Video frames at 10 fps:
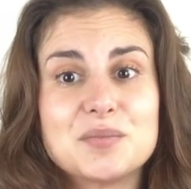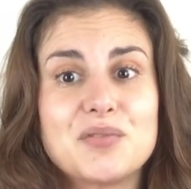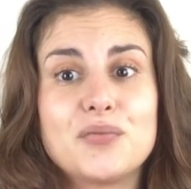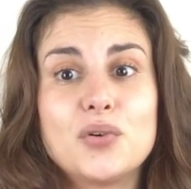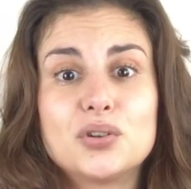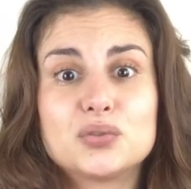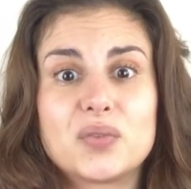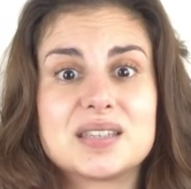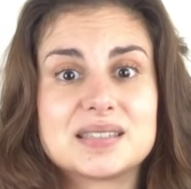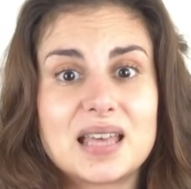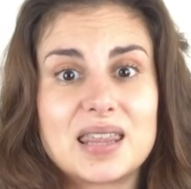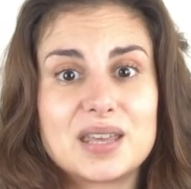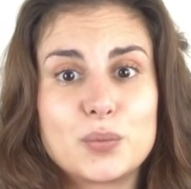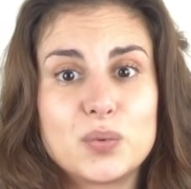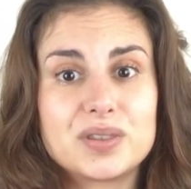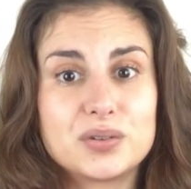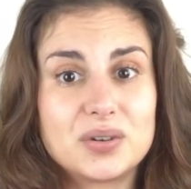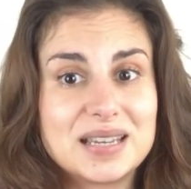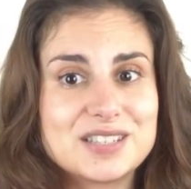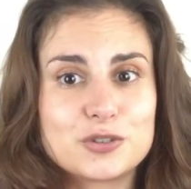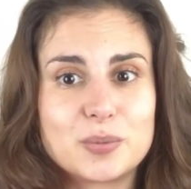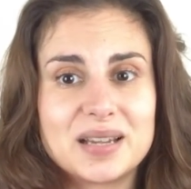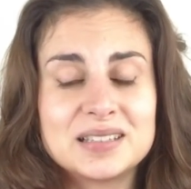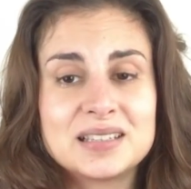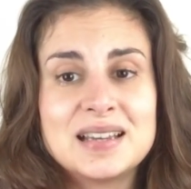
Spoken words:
before to the study with your instrument,